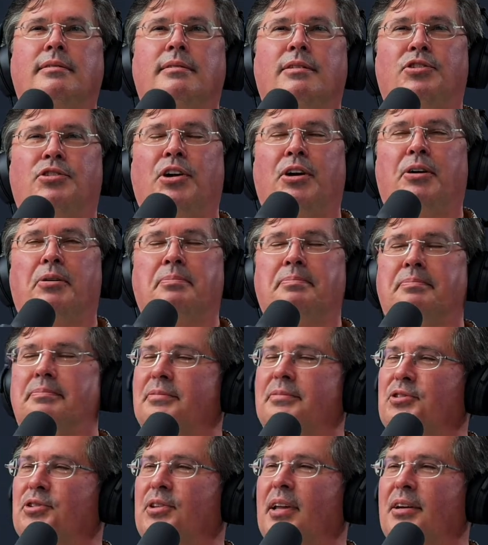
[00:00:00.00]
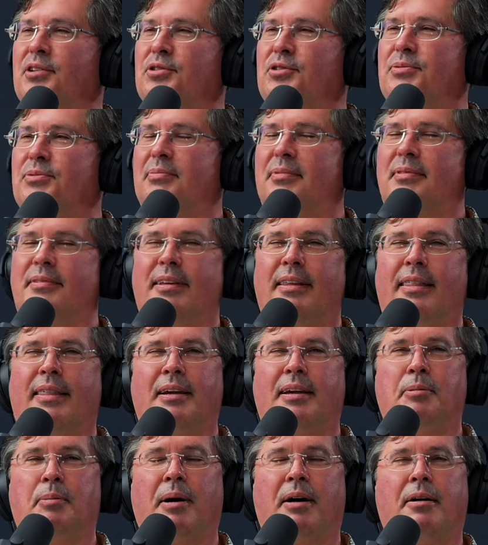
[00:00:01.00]
So it's nice to
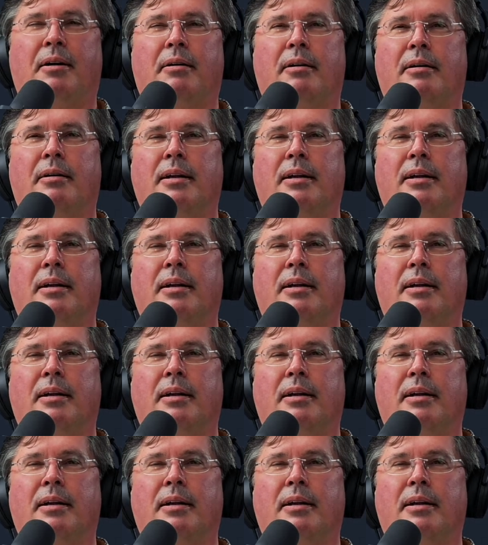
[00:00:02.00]
think about her.